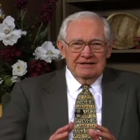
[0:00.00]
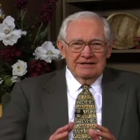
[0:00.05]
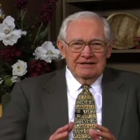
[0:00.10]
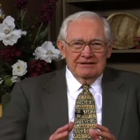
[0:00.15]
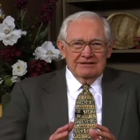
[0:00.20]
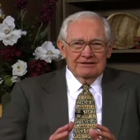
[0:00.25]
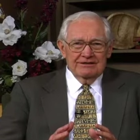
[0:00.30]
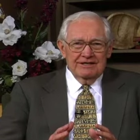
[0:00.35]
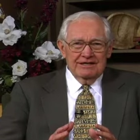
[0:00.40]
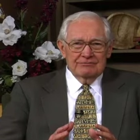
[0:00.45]

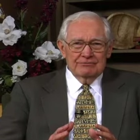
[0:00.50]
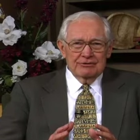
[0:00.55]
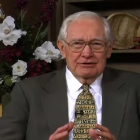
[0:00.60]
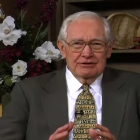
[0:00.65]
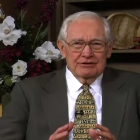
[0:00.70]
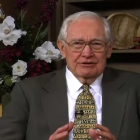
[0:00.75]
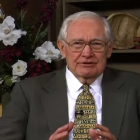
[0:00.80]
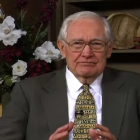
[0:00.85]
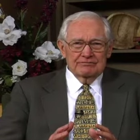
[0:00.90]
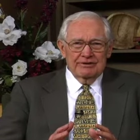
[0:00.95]
and they would
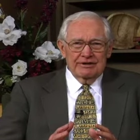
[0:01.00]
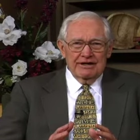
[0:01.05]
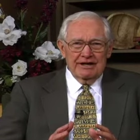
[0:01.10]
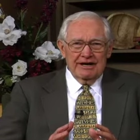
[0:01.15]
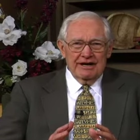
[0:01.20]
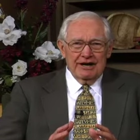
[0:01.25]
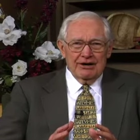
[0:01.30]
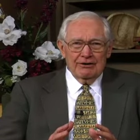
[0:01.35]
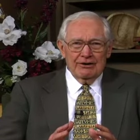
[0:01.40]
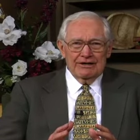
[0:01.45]
look a bit
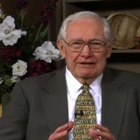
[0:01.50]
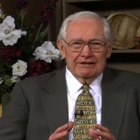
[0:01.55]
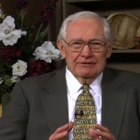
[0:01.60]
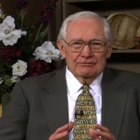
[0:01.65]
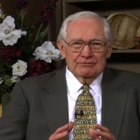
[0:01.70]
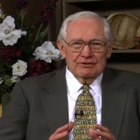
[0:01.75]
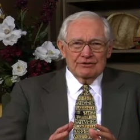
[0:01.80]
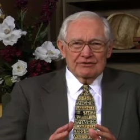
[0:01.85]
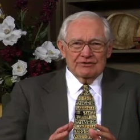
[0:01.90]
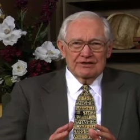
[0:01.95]
harried
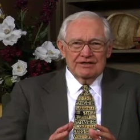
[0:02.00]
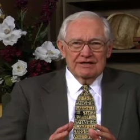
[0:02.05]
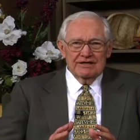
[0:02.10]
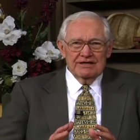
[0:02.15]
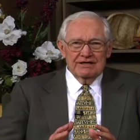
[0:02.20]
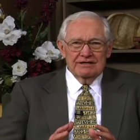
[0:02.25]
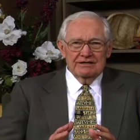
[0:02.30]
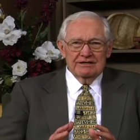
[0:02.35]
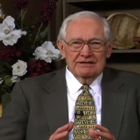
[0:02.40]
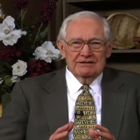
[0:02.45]
and would
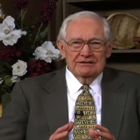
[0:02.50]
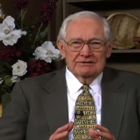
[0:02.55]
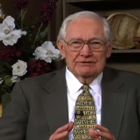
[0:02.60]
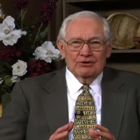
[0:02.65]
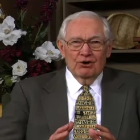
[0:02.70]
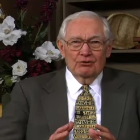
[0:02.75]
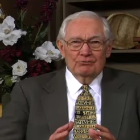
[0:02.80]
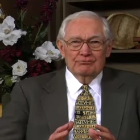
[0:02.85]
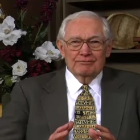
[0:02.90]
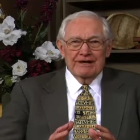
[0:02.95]
say,
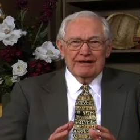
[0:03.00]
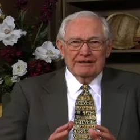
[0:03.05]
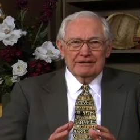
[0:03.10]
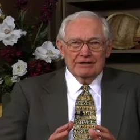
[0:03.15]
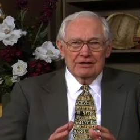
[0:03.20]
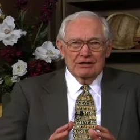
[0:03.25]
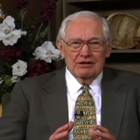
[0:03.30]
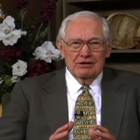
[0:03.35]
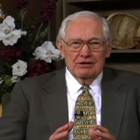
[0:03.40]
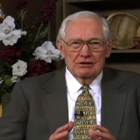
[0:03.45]
Don't make
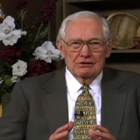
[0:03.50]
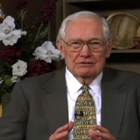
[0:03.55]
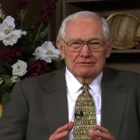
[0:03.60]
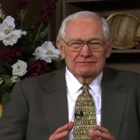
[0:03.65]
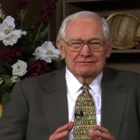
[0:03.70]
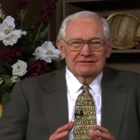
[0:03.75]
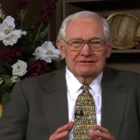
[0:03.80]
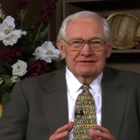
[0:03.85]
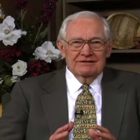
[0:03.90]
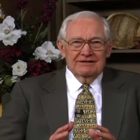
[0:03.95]
it long.
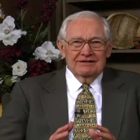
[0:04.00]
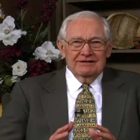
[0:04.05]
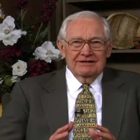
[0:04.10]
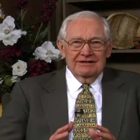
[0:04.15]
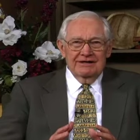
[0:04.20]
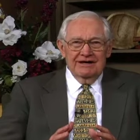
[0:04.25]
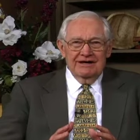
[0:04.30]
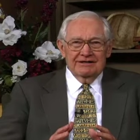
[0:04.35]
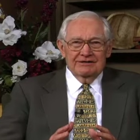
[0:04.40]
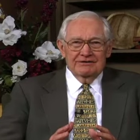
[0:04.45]

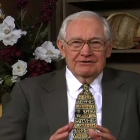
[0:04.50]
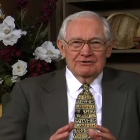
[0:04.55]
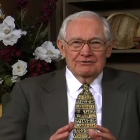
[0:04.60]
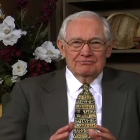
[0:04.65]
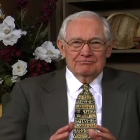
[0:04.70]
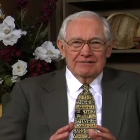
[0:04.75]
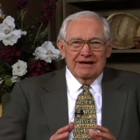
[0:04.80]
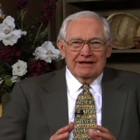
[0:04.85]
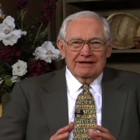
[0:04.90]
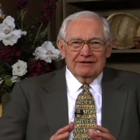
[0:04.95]
And
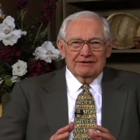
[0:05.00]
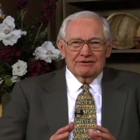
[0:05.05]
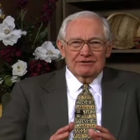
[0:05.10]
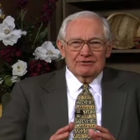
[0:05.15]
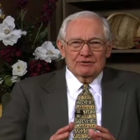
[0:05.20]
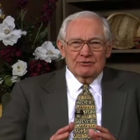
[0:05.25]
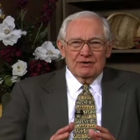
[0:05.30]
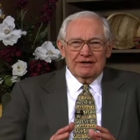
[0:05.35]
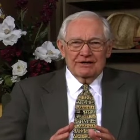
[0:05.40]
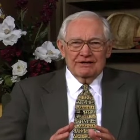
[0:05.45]
you'd make it
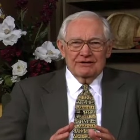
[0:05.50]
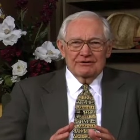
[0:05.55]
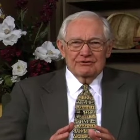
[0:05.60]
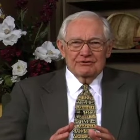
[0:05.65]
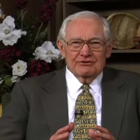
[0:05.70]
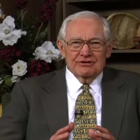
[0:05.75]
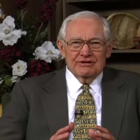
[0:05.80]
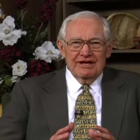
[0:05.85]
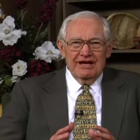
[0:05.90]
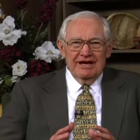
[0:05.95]
as quickly
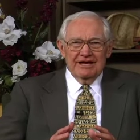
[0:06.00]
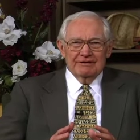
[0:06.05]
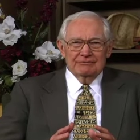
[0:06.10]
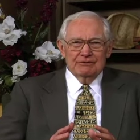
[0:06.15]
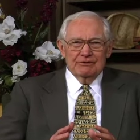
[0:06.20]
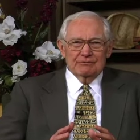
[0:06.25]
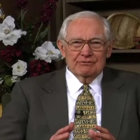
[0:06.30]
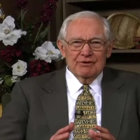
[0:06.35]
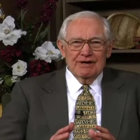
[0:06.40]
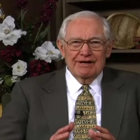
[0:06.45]
as you can
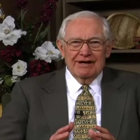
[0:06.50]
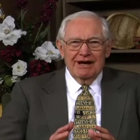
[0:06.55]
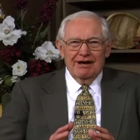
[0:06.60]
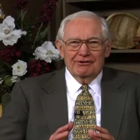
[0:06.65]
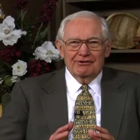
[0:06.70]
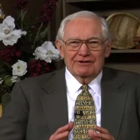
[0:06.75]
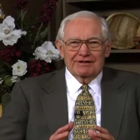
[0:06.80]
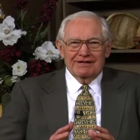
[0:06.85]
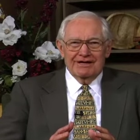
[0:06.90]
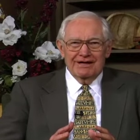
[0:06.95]
and would run
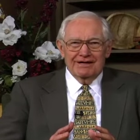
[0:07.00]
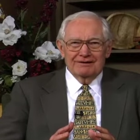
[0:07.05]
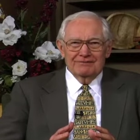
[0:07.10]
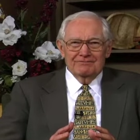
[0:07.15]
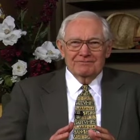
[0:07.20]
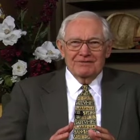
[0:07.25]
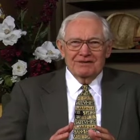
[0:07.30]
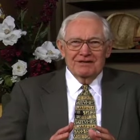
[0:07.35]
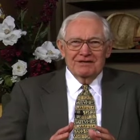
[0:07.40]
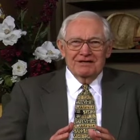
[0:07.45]
out
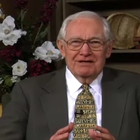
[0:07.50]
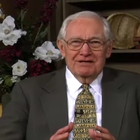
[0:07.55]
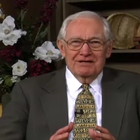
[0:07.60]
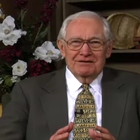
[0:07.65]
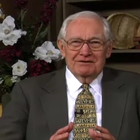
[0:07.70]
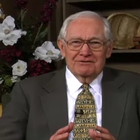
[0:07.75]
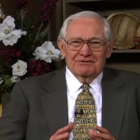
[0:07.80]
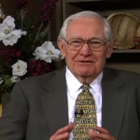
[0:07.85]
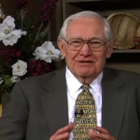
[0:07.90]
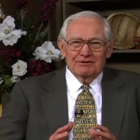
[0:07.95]
again.
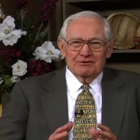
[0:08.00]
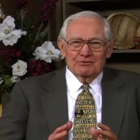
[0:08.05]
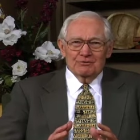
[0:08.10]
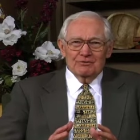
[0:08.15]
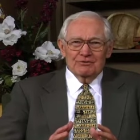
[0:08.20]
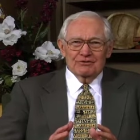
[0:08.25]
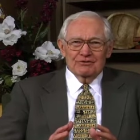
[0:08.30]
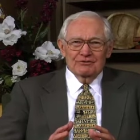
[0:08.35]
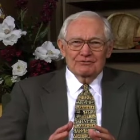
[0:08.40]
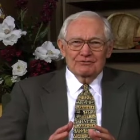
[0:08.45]
And this
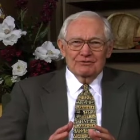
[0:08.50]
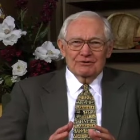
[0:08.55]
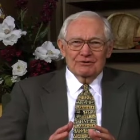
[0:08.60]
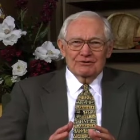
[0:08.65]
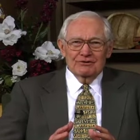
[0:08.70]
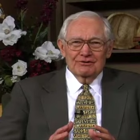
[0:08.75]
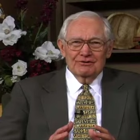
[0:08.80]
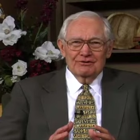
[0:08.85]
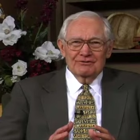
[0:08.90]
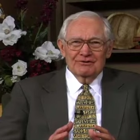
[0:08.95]
was the
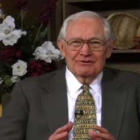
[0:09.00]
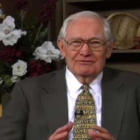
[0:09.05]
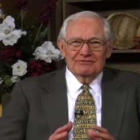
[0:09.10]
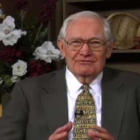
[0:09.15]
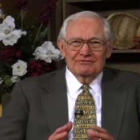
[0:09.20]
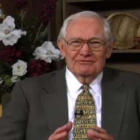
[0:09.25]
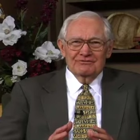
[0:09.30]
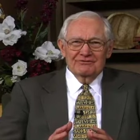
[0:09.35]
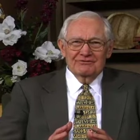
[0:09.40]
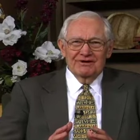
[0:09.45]
world
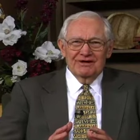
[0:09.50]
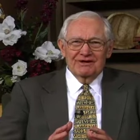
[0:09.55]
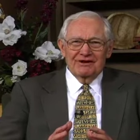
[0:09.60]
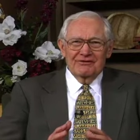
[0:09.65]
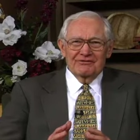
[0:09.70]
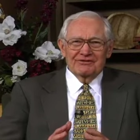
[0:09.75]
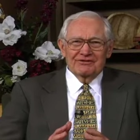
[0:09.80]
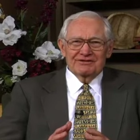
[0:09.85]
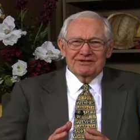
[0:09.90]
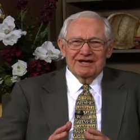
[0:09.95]
of
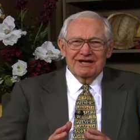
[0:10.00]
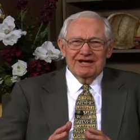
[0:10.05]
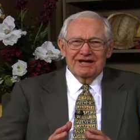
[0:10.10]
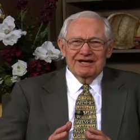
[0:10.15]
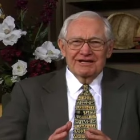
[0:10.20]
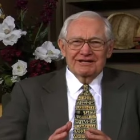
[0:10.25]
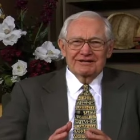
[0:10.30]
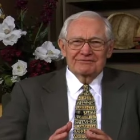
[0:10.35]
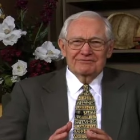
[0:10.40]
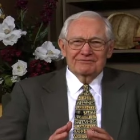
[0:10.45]
another
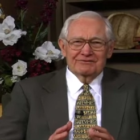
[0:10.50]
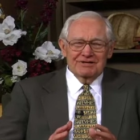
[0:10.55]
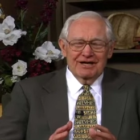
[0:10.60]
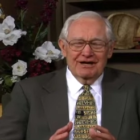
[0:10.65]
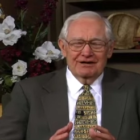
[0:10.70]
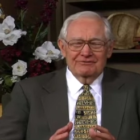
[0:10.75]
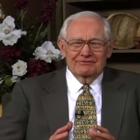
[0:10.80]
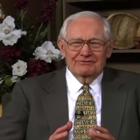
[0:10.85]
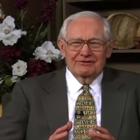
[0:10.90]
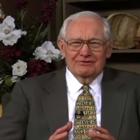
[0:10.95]
day and of
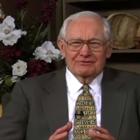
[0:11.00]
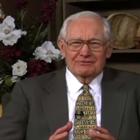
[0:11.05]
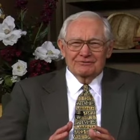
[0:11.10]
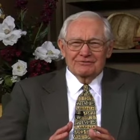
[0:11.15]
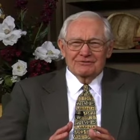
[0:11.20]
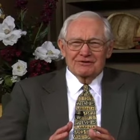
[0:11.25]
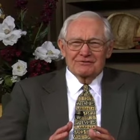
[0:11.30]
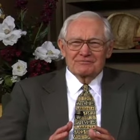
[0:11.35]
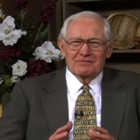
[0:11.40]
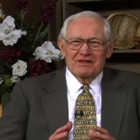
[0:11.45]

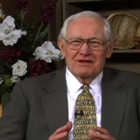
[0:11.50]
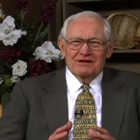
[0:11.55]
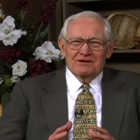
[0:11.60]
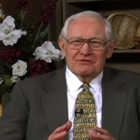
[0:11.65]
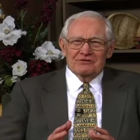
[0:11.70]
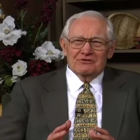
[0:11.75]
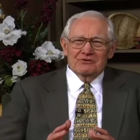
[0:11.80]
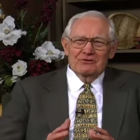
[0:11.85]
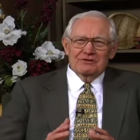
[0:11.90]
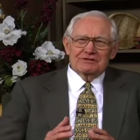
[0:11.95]
telephones.
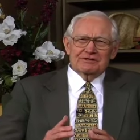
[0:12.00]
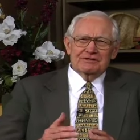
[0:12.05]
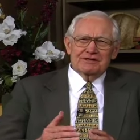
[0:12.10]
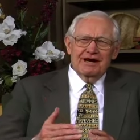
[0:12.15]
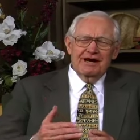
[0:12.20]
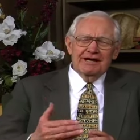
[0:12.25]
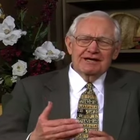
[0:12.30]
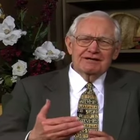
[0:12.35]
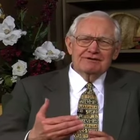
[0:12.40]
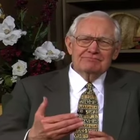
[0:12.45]
So it
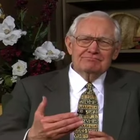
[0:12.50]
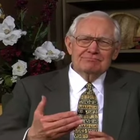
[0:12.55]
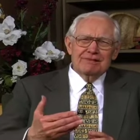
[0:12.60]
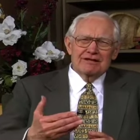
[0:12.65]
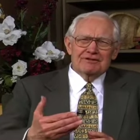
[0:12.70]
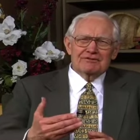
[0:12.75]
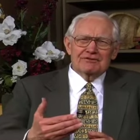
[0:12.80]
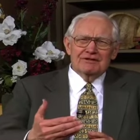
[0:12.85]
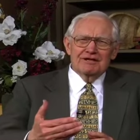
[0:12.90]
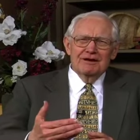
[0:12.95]
kind of
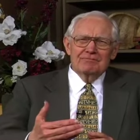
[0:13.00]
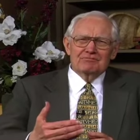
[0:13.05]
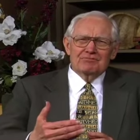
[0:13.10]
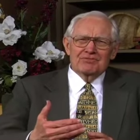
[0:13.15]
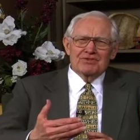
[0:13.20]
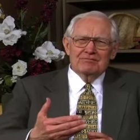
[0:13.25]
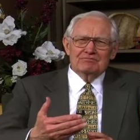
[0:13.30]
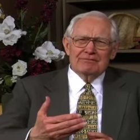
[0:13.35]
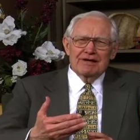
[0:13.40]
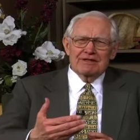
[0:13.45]
messed up
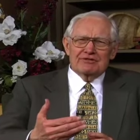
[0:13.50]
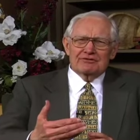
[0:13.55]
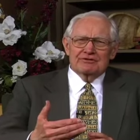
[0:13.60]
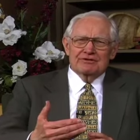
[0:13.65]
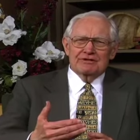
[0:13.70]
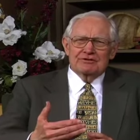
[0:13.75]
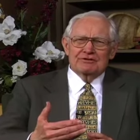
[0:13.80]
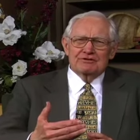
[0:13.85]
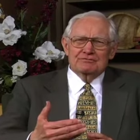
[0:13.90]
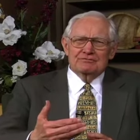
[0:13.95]
the
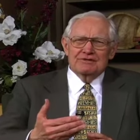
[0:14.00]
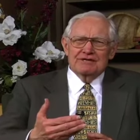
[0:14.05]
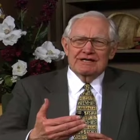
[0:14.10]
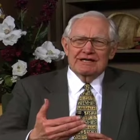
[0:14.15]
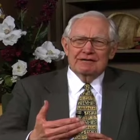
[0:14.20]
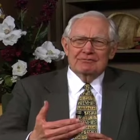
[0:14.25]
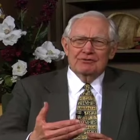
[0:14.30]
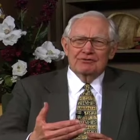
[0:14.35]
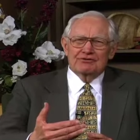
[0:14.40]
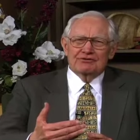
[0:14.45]
message of
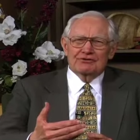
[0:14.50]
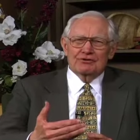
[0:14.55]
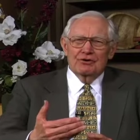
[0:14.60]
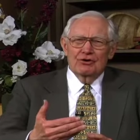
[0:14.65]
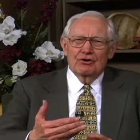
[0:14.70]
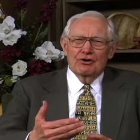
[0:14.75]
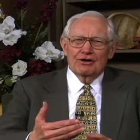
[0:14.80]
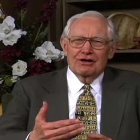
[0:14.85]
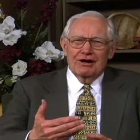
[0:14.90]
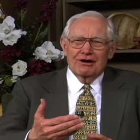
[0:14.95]
being able to
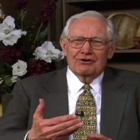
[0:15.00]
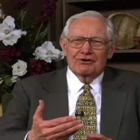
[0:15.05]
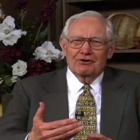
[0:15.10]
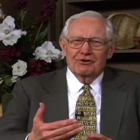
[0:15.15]
call our